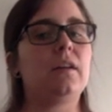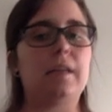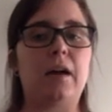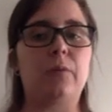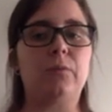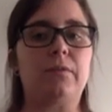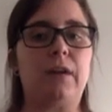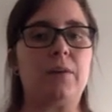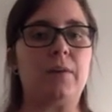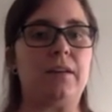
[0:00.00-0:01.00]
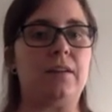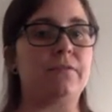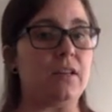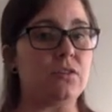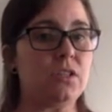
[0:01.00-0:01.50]
Now we're recommending
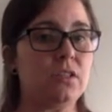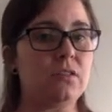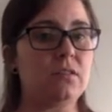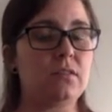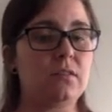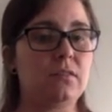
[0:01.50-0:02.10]
face shields